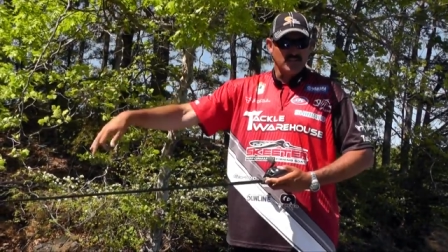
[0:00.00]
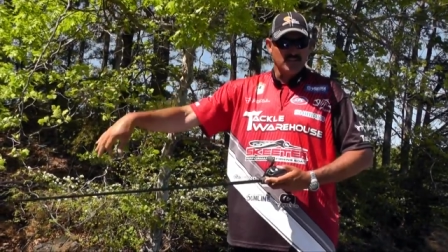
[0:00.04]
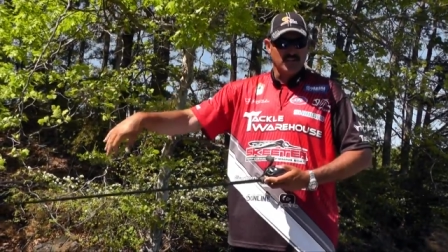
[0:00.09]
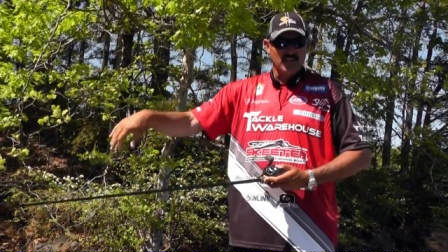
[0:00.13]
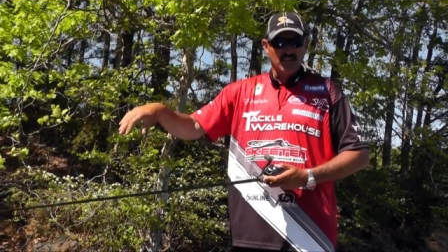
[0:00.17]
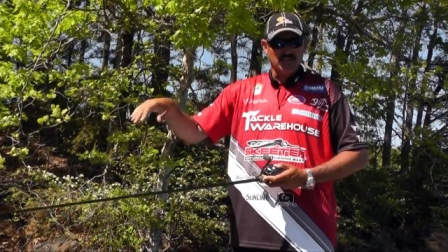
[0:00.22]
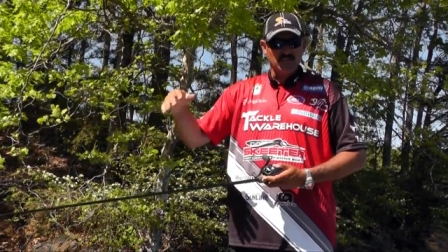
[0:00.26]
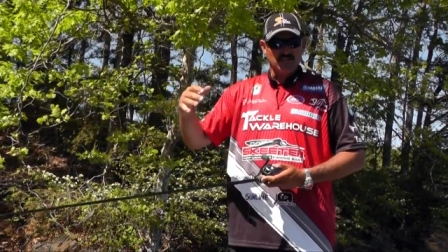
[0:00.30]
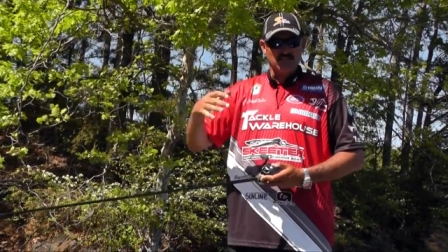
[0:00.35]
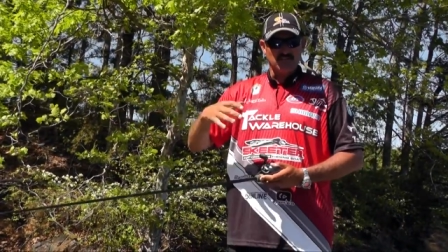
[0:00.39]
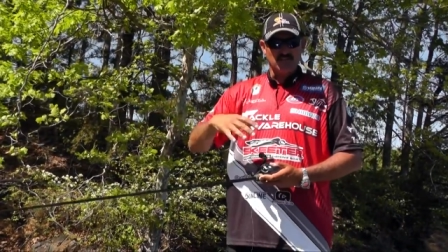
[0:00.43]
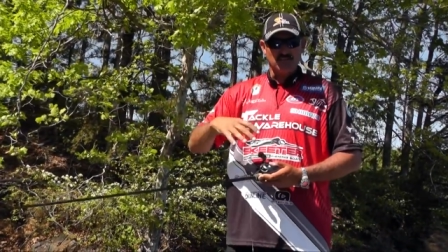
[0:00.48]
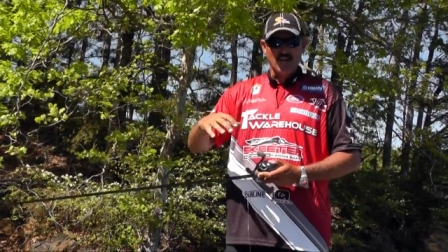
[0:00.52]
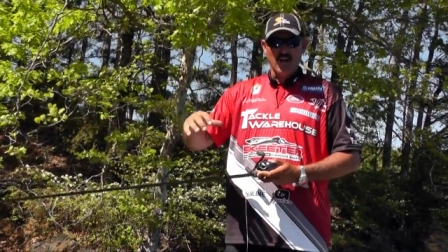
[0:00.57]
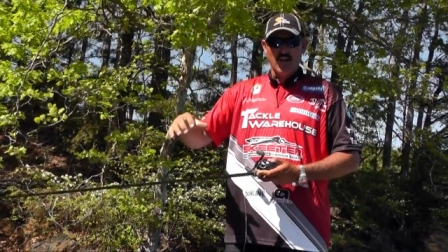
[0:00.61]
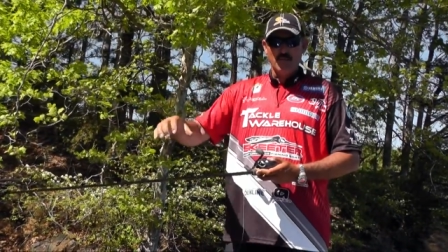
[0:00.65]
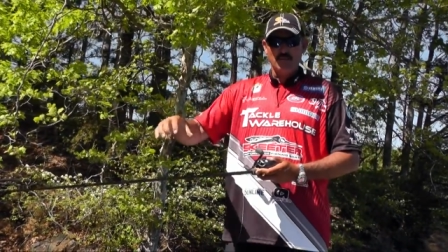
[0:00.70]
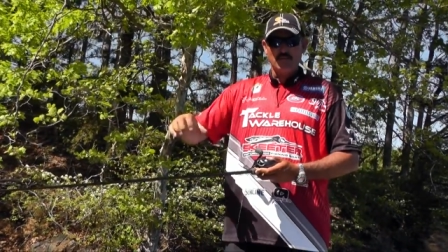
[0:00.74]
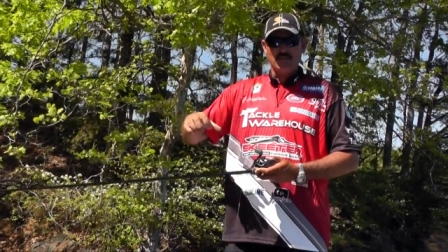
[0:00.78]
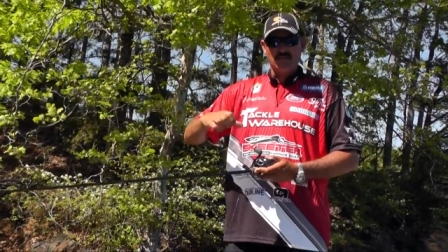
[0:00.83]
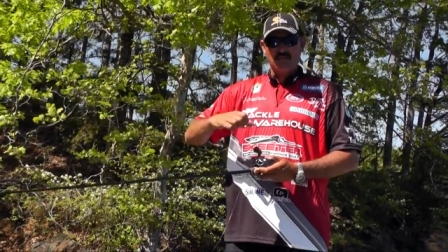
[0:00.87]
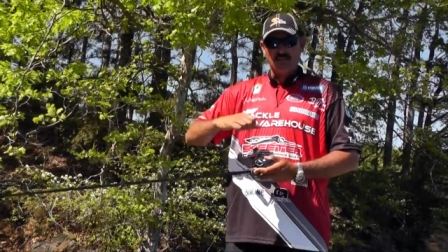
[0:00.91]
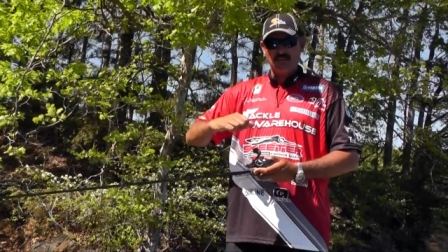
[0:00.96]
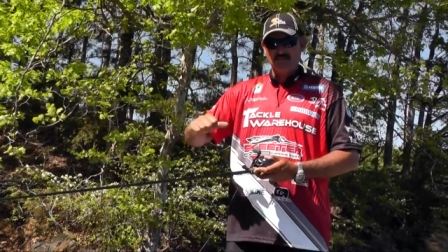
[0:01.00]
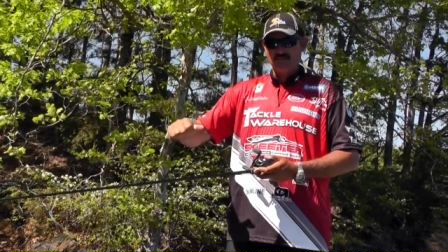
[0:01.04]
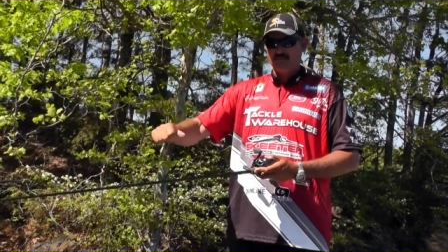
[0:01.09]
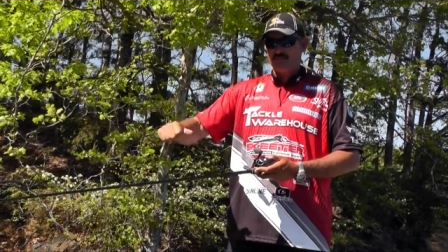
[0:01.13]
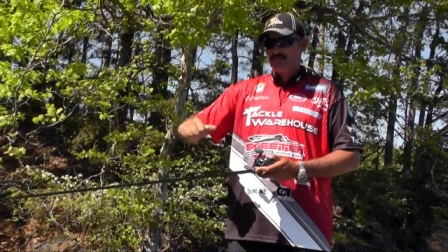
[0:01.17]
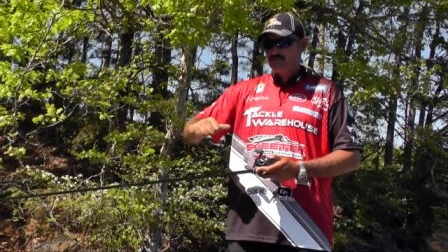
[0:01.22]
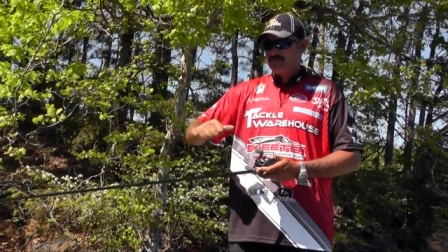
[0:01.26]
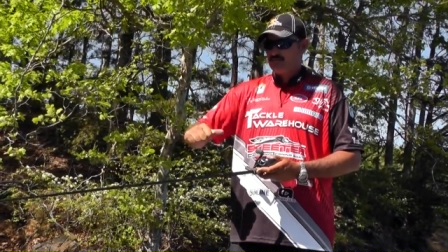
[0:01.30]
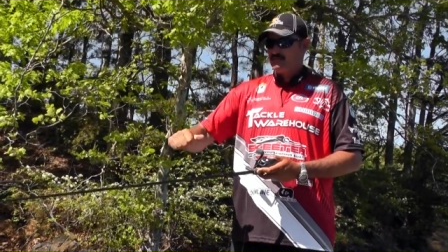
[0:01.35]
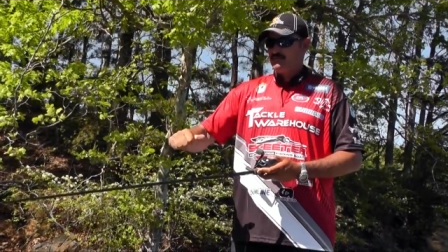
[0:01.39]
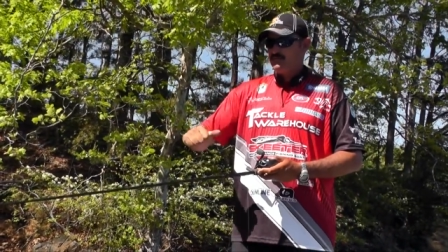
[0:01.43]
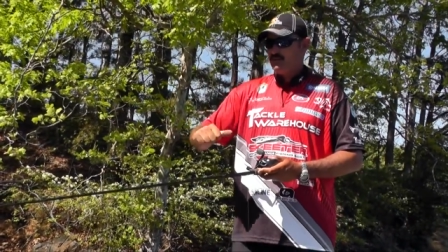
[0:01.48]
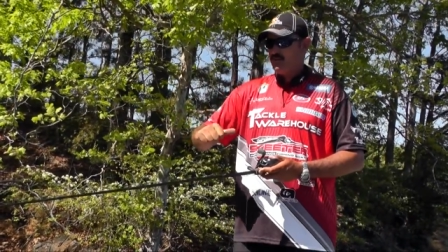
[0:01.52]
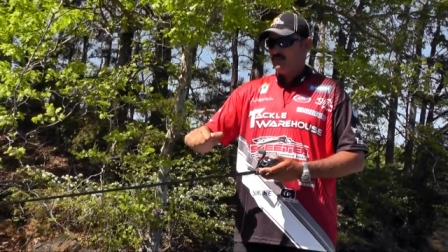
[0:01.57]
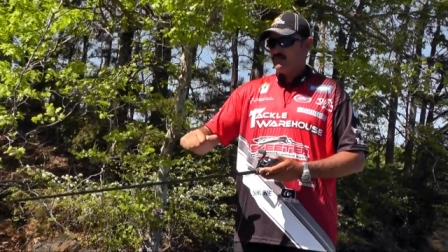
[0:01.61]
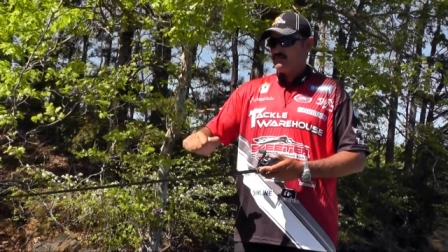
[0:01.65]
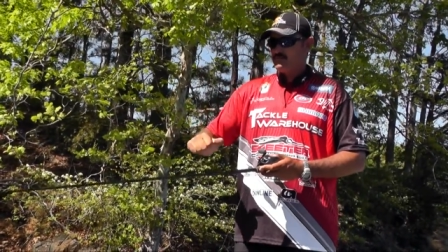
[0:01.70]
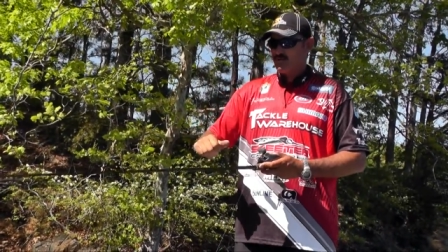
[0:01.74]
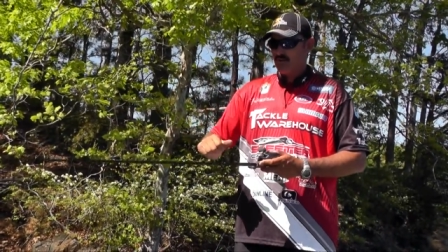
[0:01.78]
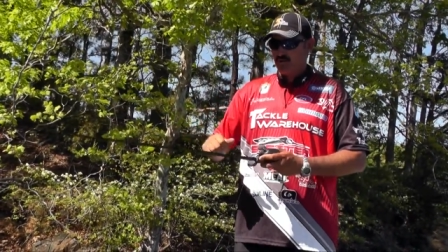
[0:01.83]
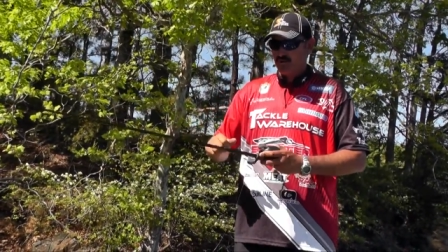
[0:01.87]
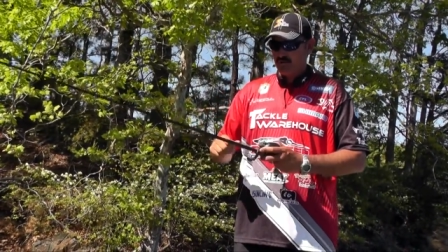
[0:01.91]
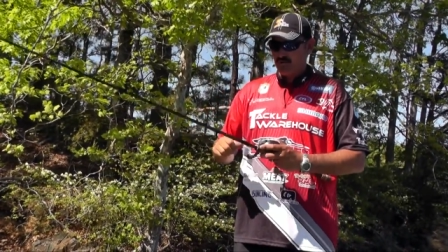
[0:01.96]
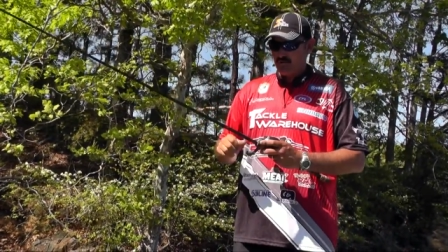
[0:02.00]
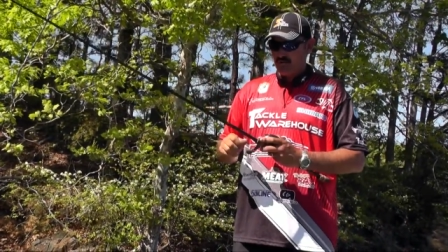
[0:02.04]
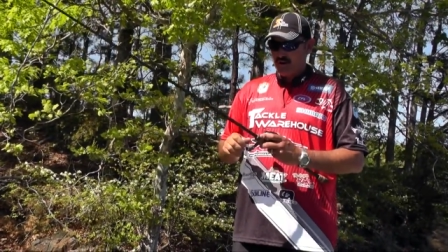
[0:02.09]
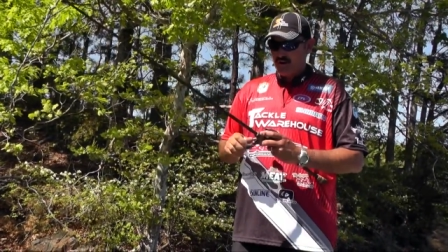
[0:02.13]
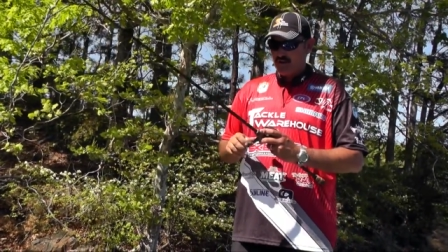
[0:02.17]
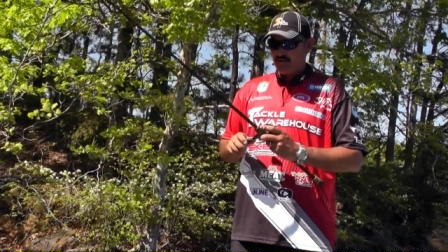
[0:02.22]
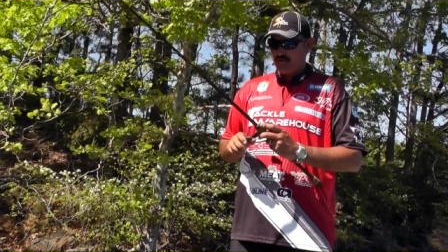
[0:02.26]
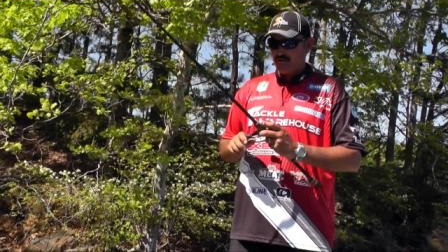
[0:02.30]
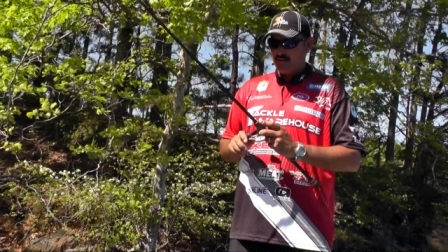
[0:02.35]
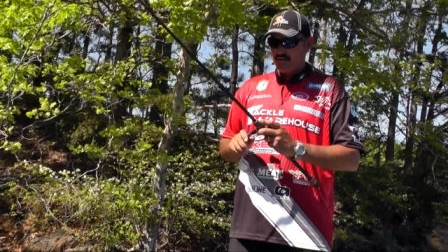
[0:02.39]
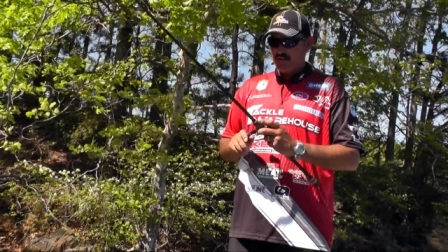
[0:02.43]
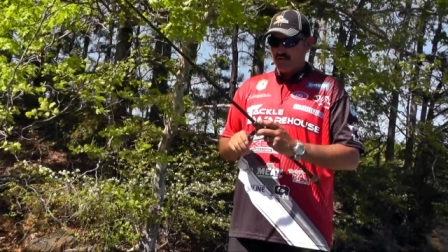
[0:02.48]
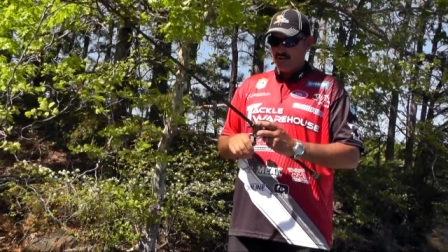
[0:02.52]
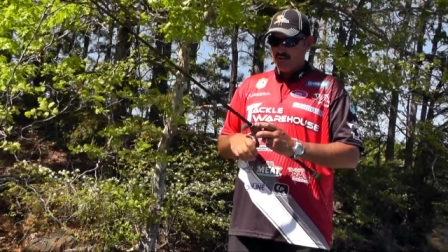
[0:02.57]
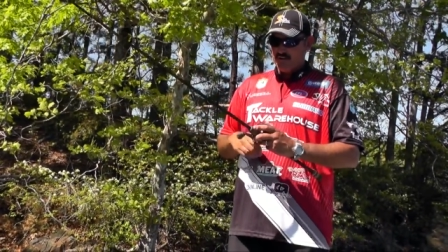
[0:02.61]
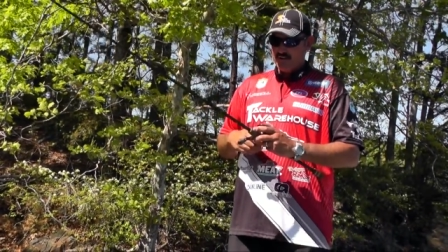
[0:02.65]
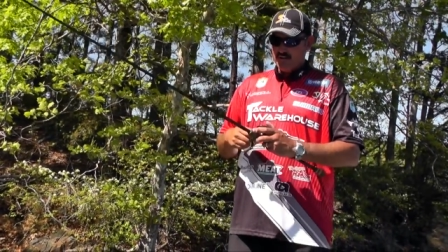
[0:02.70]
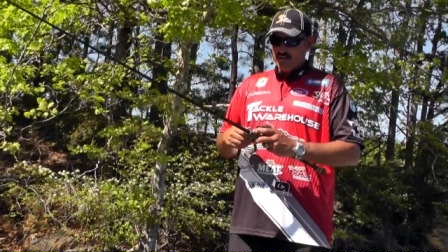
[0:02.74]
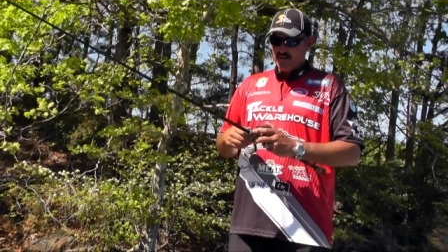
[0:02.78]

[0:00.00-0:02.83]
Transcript: It doesn't stop. It doesn't, you know, jerk around on you.